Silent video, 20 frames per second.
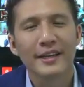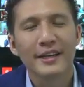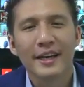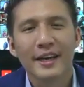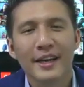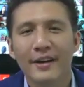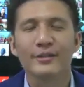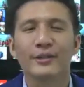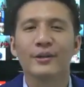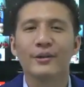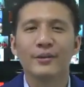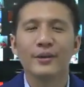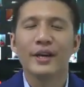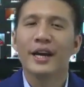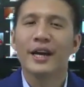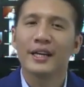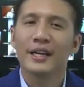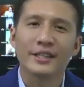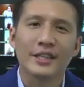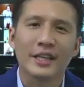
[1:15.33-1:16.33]
A generally
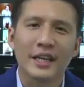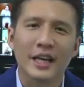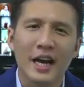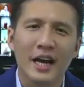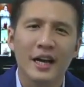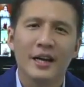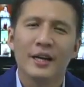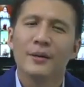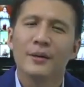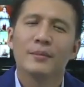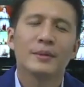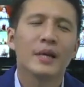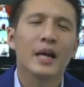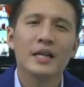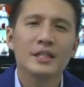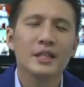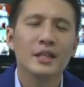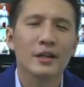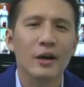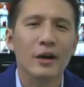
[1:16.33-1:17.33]
action up,
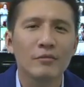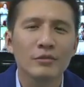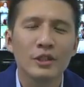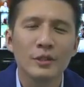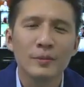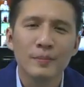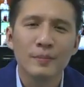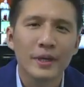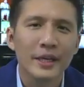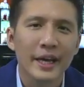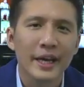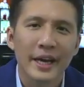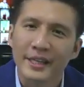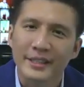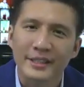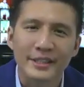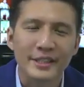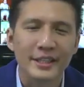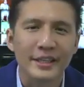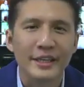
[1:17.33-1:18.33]
Piashing County paid
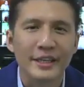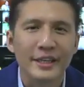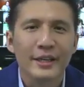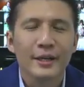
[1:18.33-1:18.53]
action.